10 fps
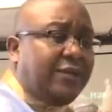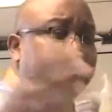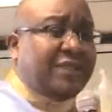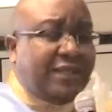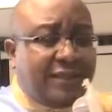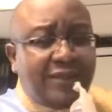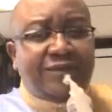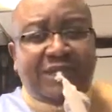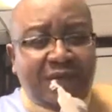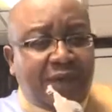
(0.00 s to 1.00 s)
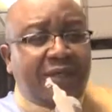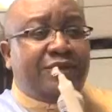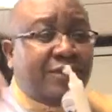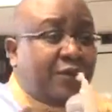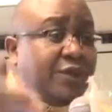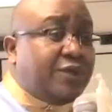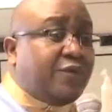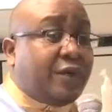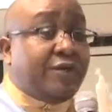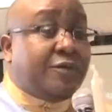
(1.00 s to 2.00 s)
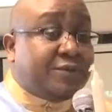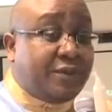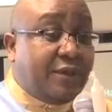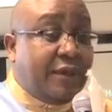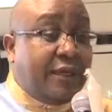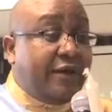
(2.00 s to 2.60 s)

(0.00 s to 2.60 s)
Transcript: what are you doing, what are you, what are you up to?